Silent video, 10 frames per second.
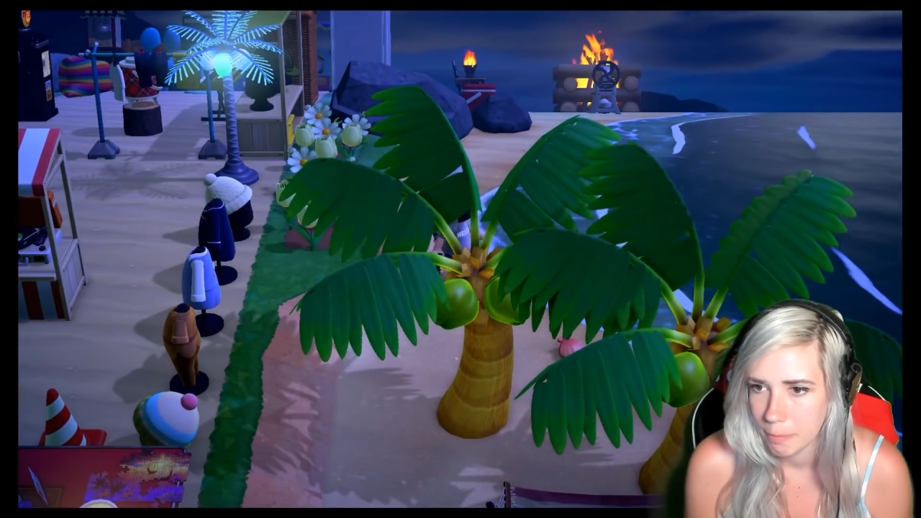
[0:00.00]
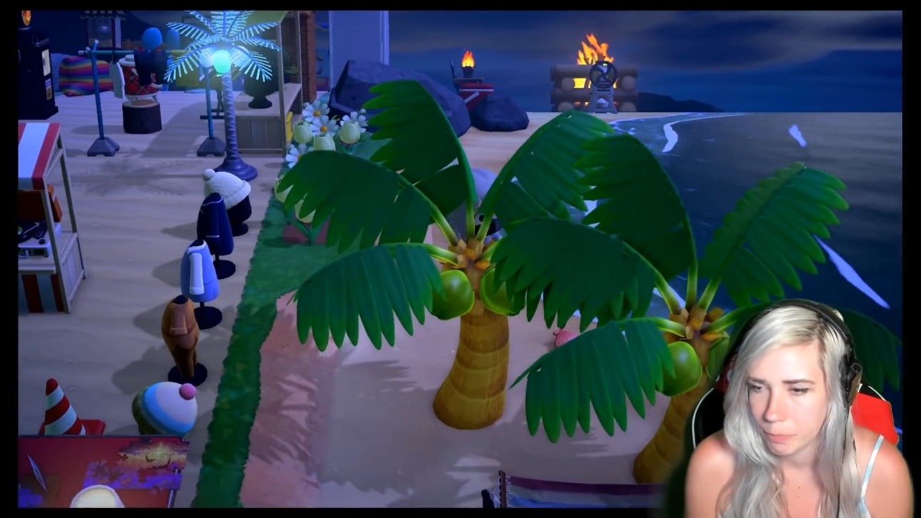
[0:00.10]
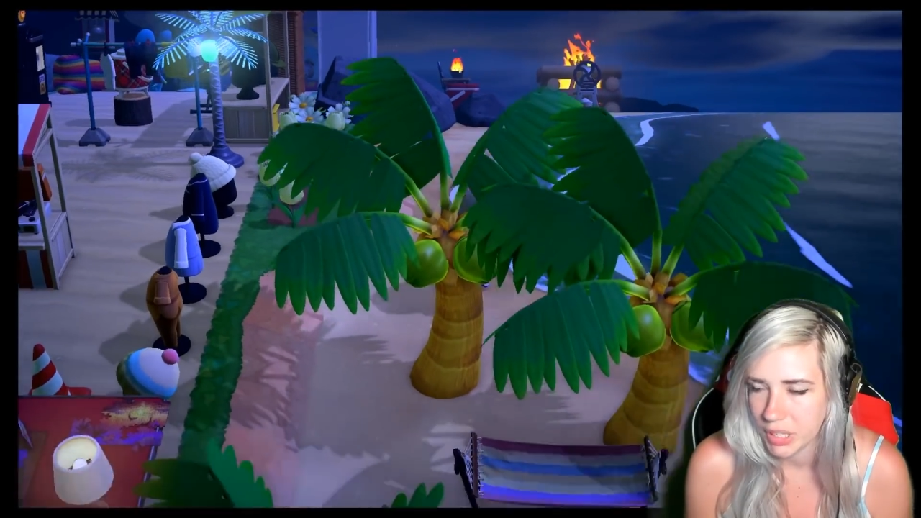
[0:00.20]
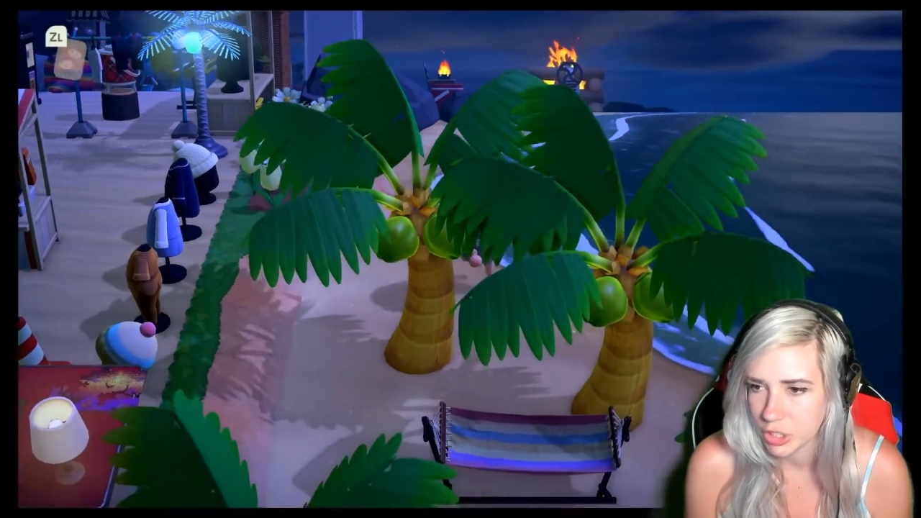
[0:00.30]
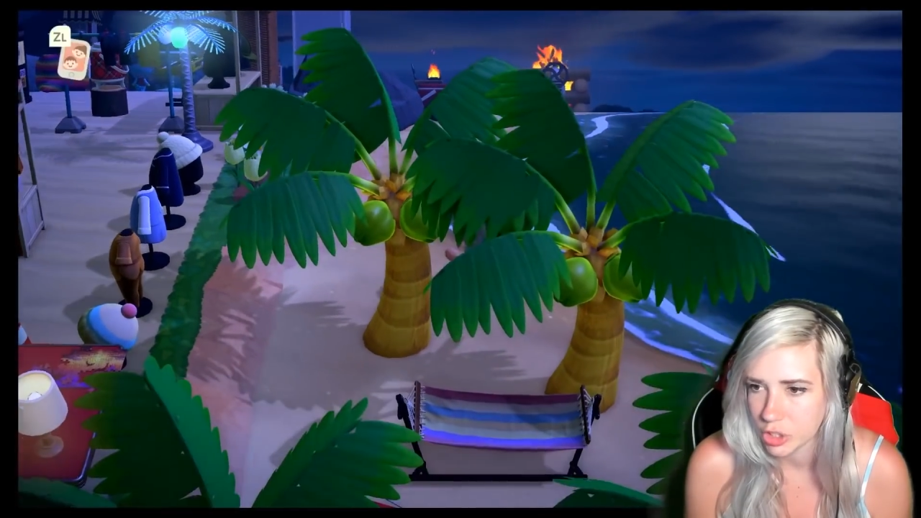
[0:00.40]

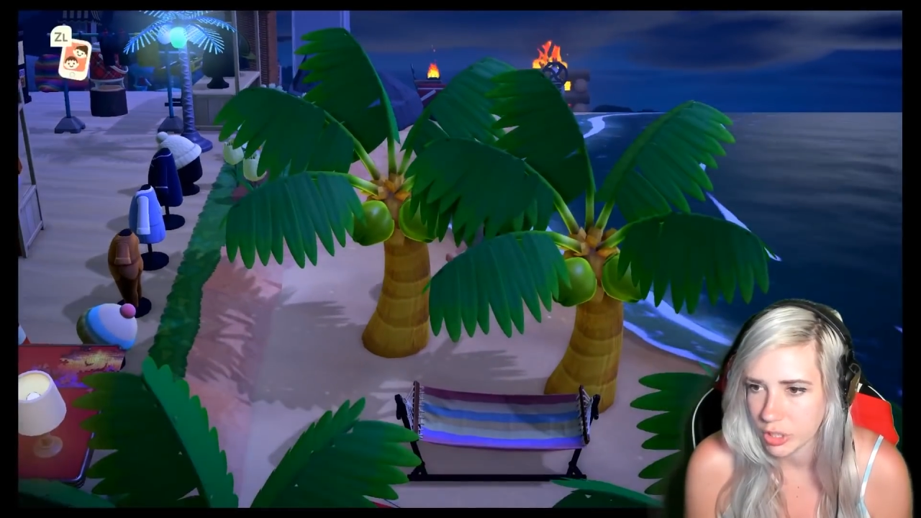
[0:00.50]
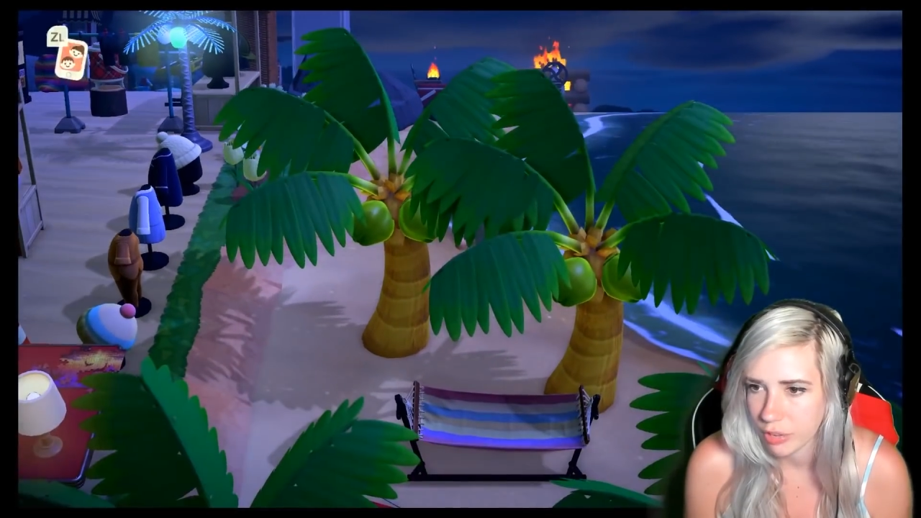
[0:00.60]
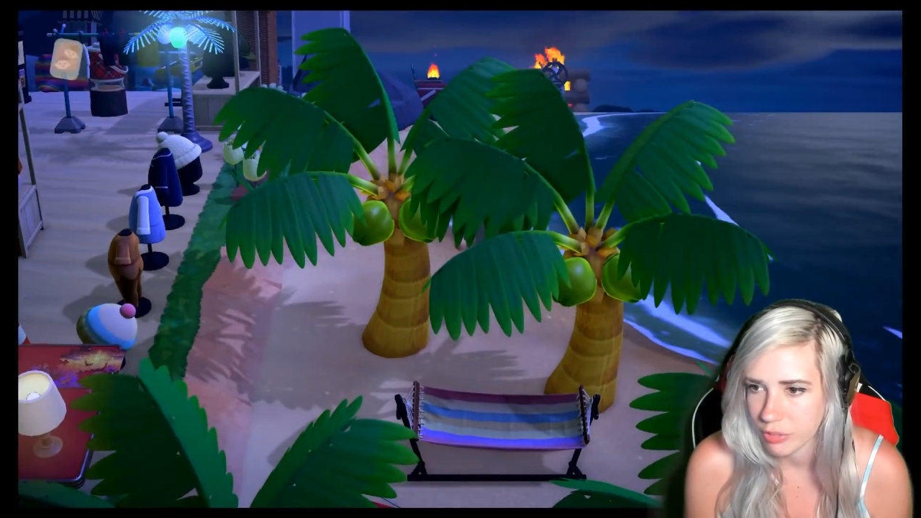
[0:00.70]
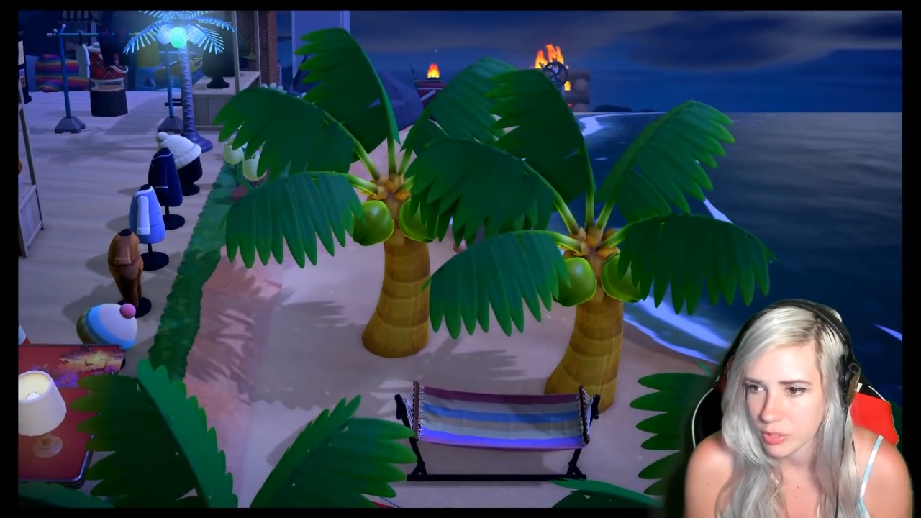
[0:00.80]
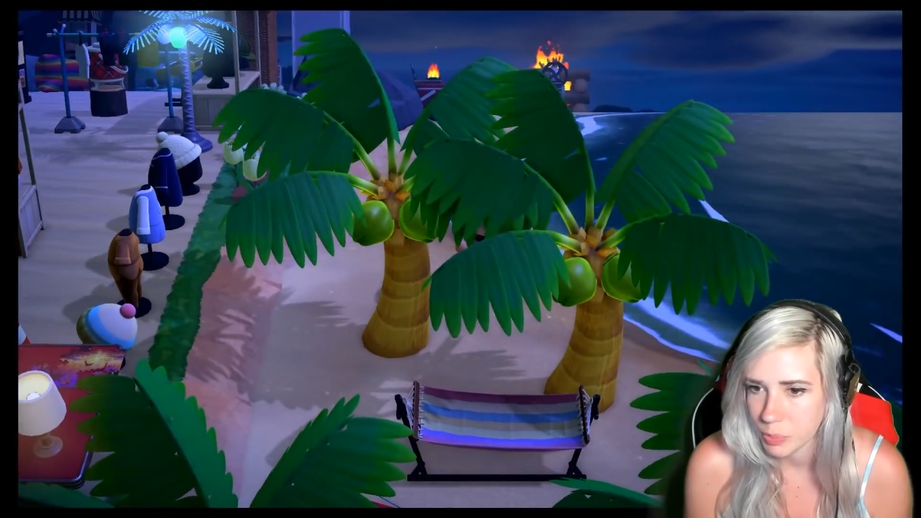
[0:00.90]
beach
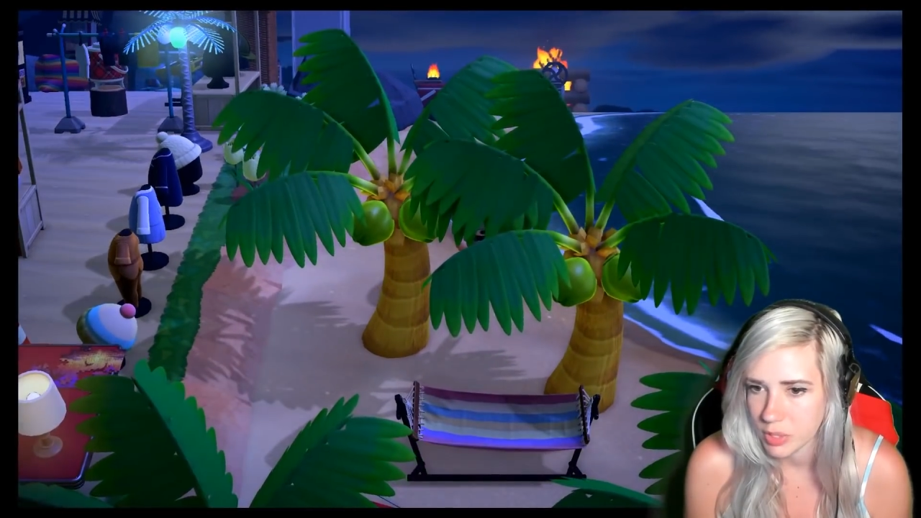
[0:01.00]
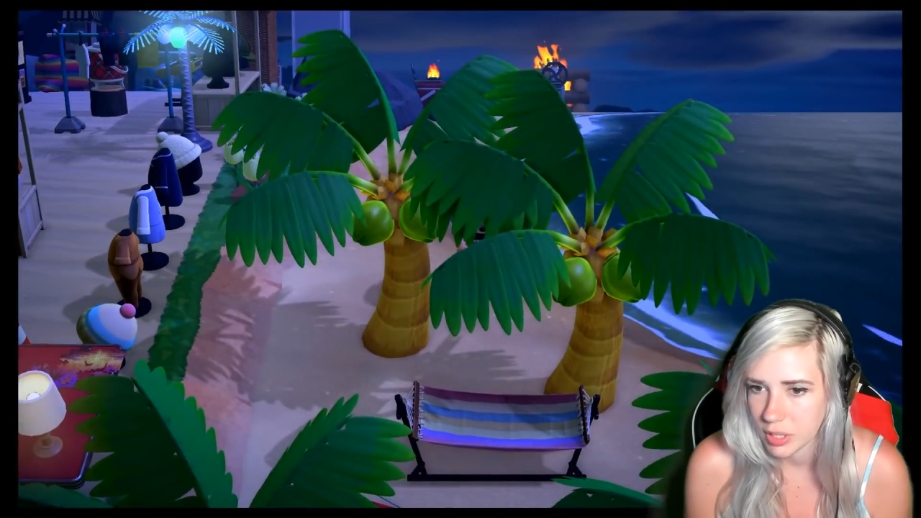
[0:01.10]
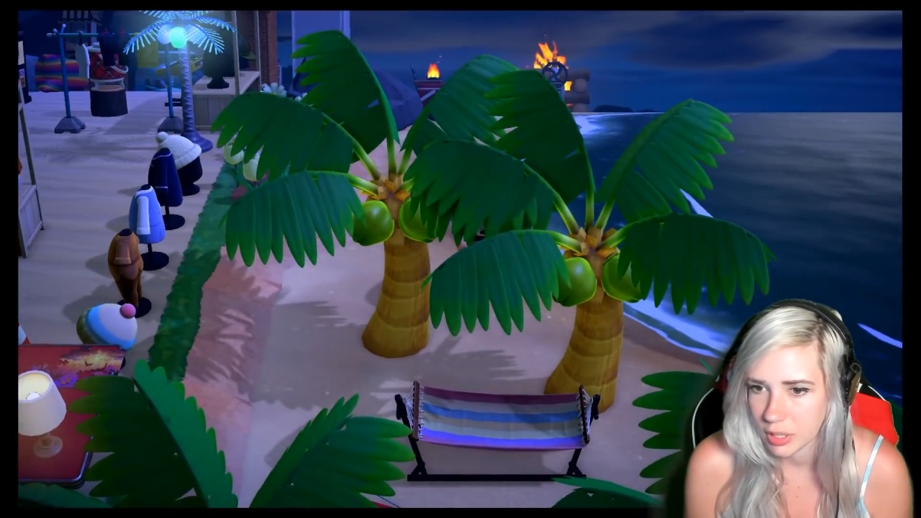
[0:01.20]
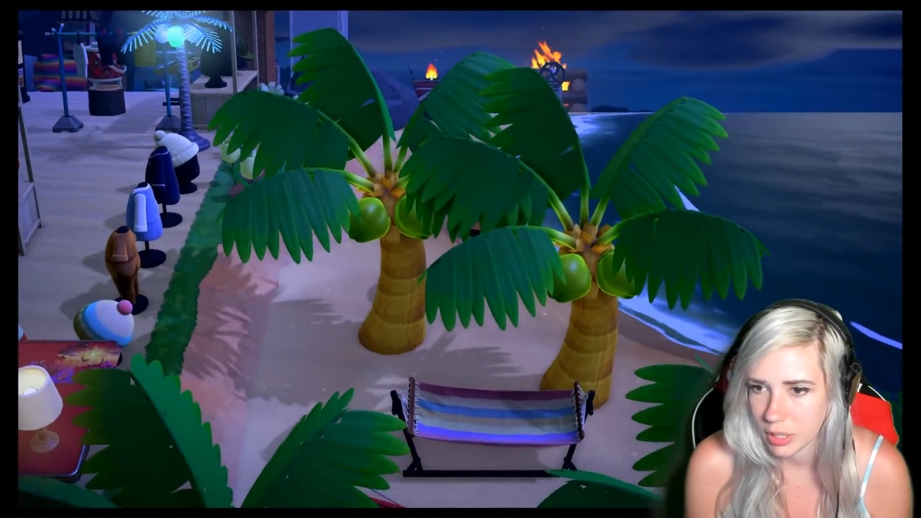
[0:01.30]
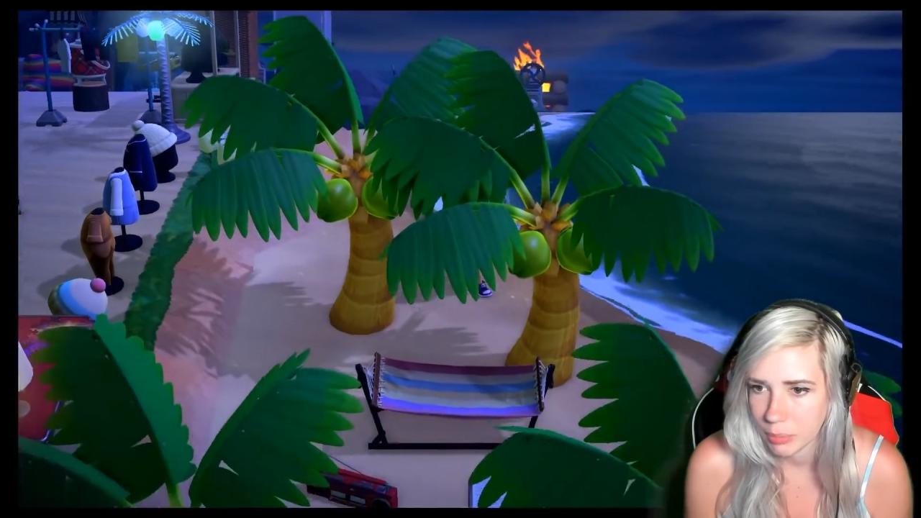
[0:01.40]
stuff is
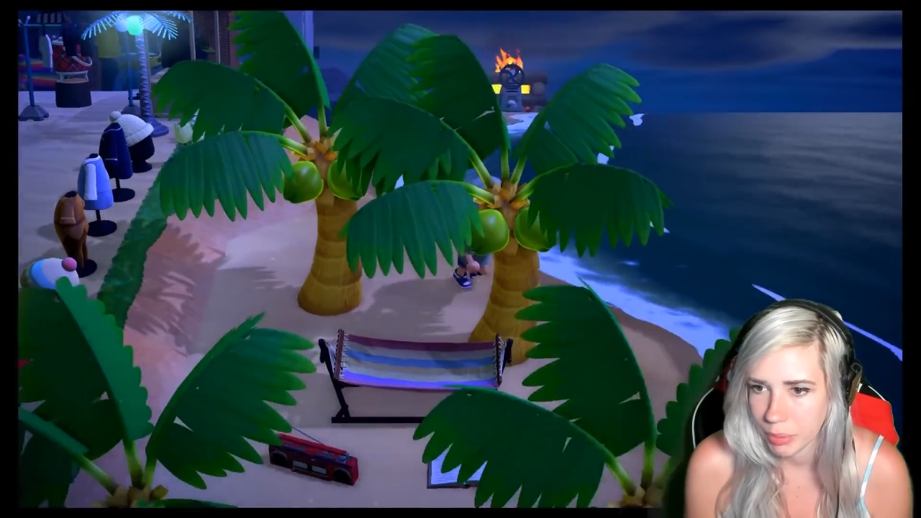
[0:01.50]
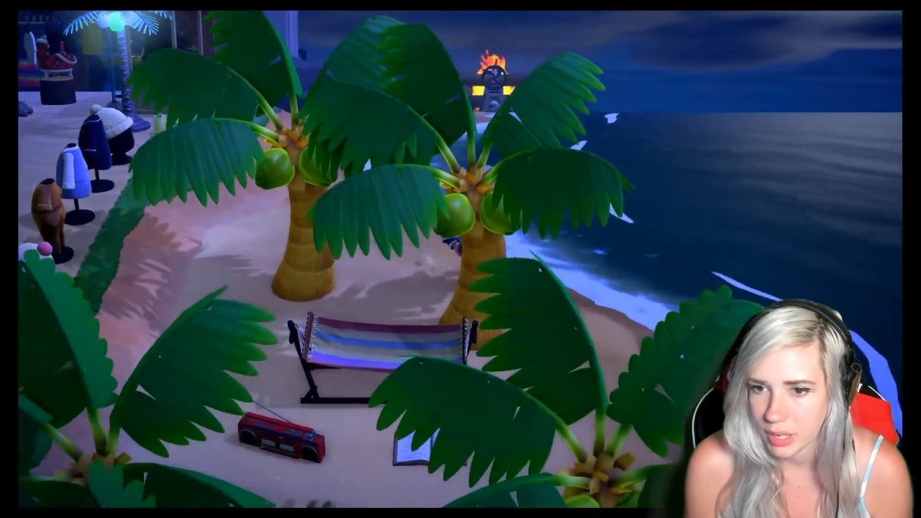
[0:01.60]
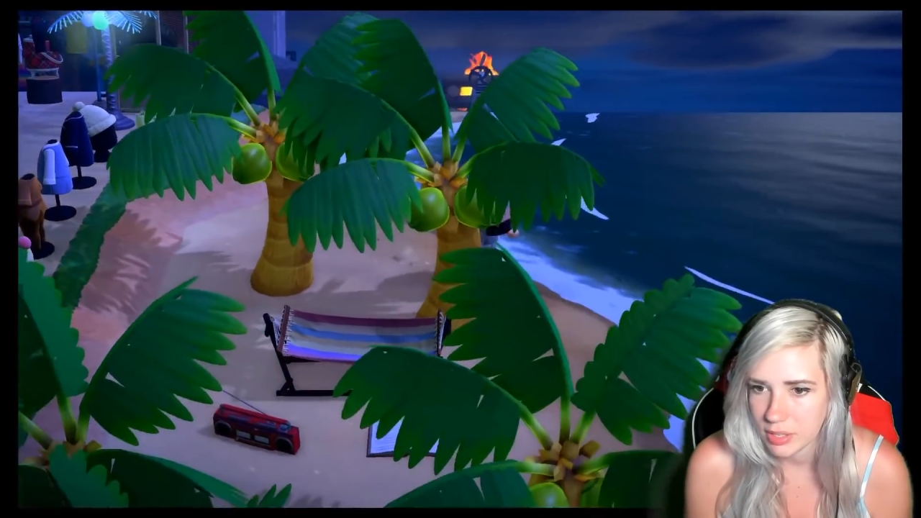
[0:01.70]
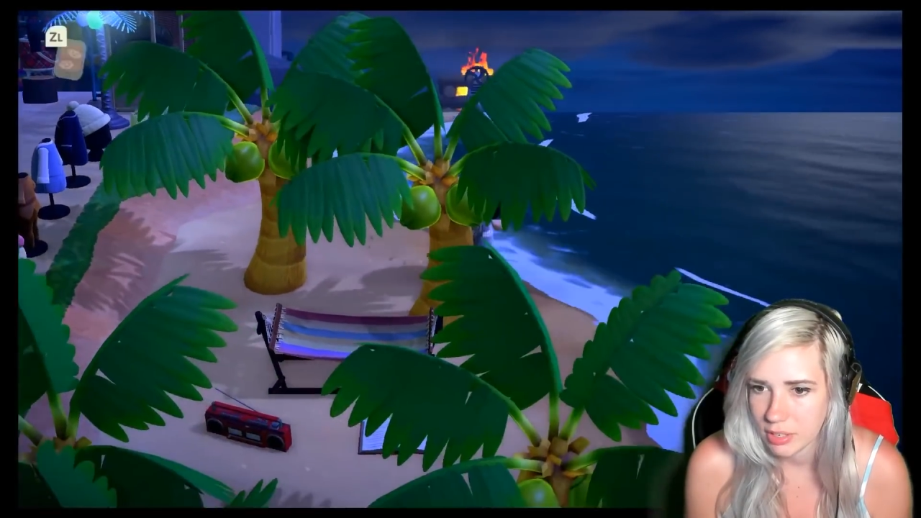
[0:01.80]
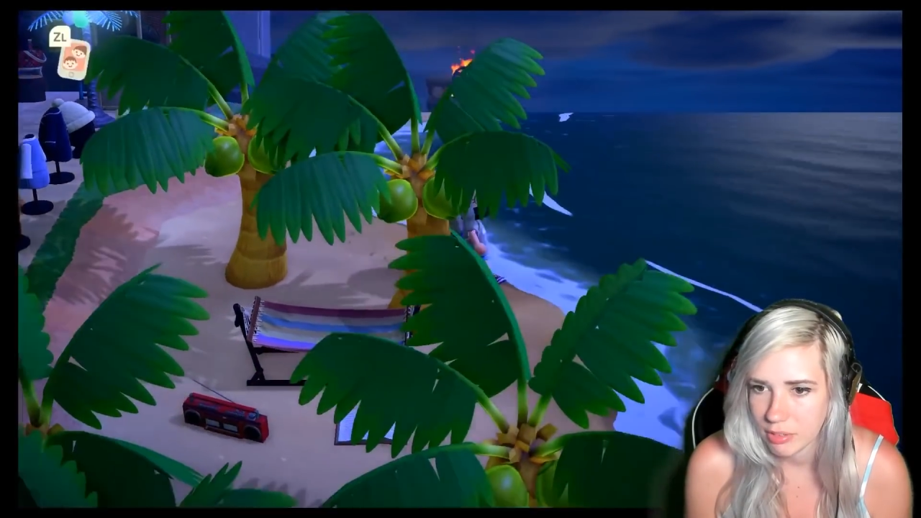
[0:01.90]
particularly
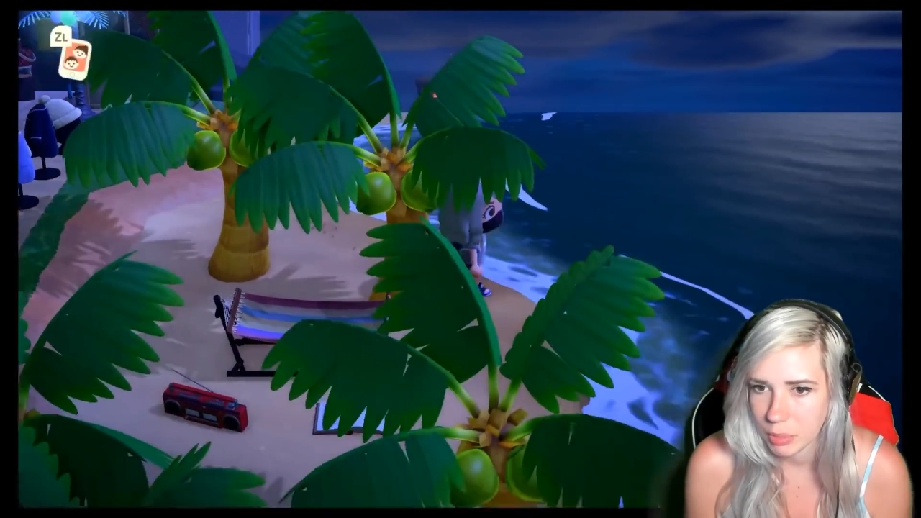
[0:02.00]
impressive,